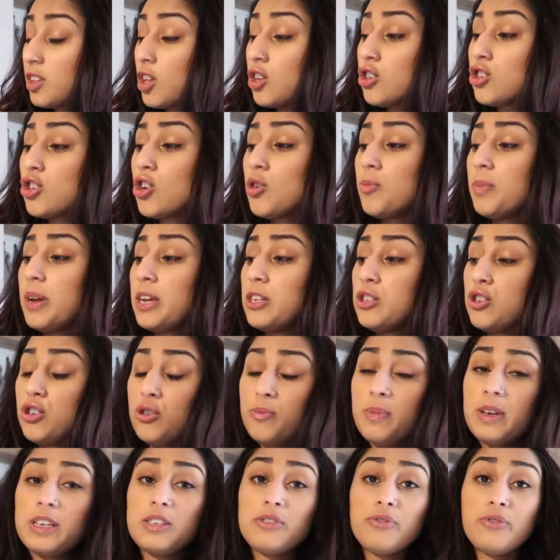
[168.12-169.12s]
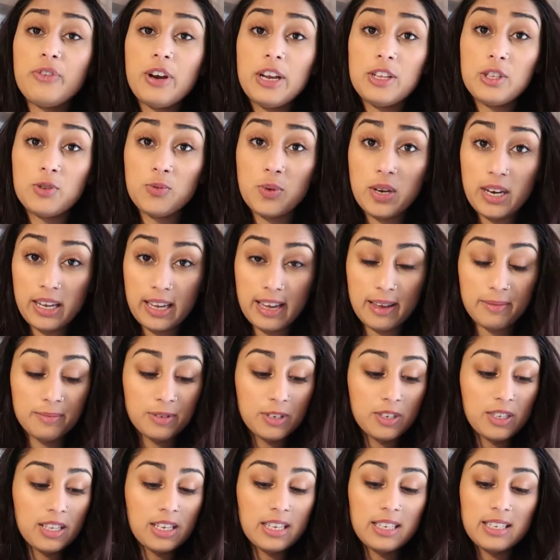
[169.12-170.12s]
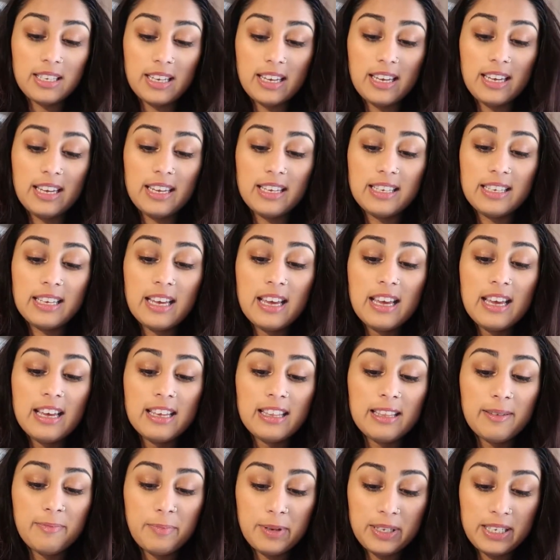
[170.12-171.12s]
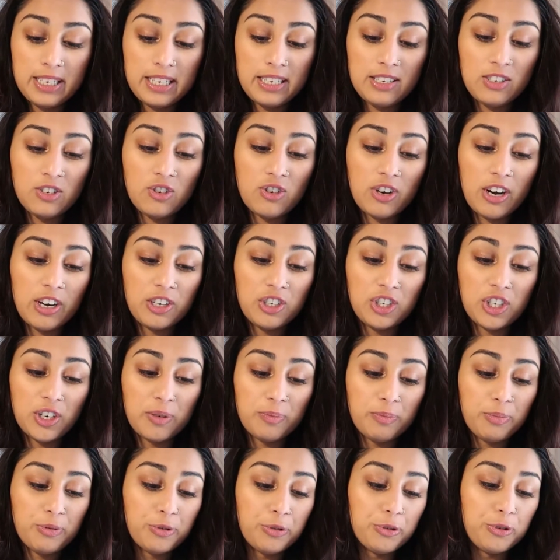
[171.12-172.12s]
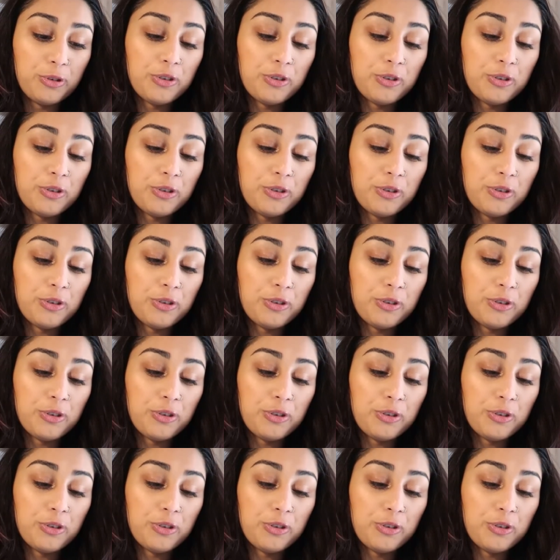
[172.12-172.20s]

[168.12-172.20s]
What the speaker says: So my two best friends when it comes to this is the Batiste dry shampoo.